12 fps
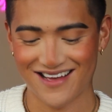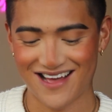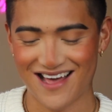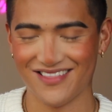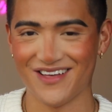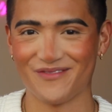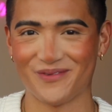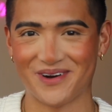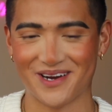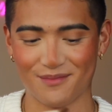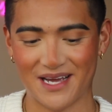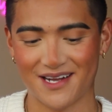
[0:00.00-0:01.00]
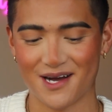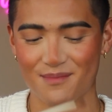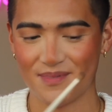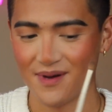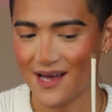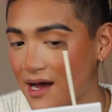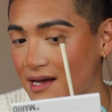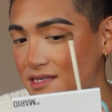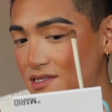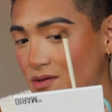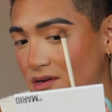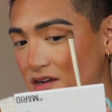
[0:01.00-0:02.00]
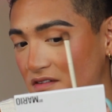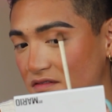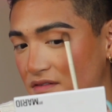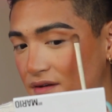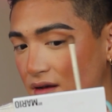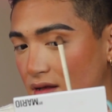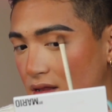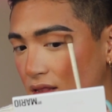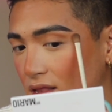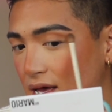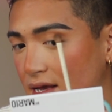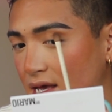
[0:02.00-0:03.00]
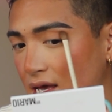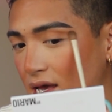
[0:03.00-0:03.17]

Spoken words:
I love wearing makeup as sort of like